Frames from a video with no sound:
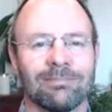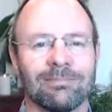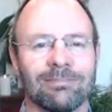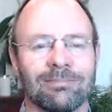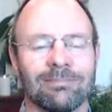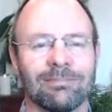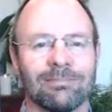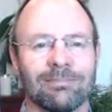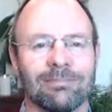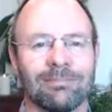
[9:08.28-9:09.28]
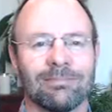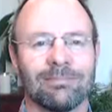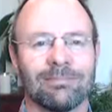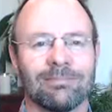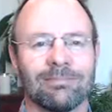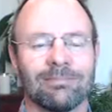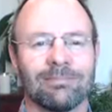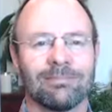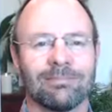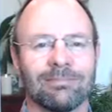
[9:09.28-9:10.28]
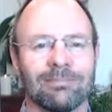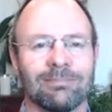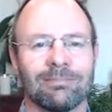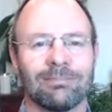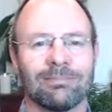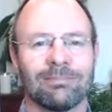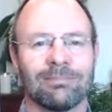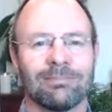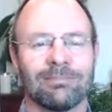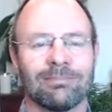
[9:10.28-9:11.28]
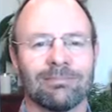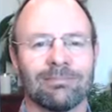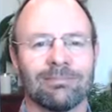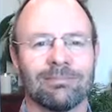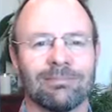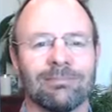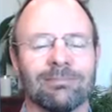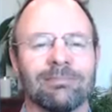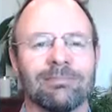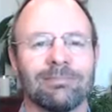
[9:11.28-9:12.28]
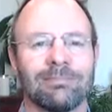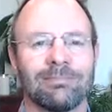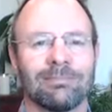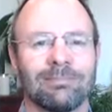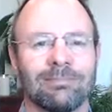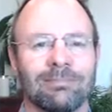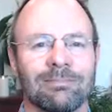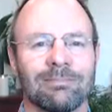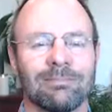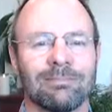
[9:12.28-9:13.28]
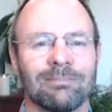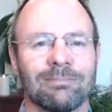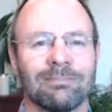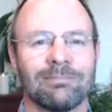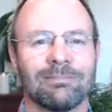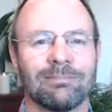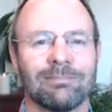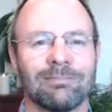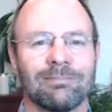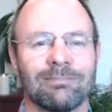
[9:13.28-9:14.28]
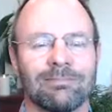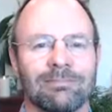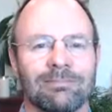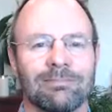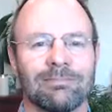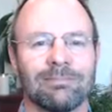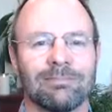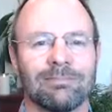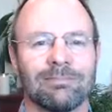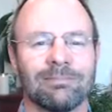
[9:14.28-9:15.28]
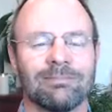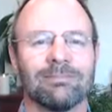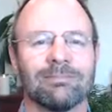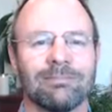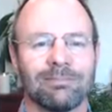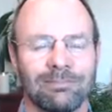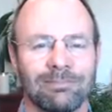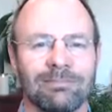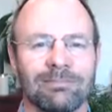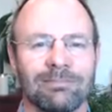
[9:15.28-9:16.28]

(silent)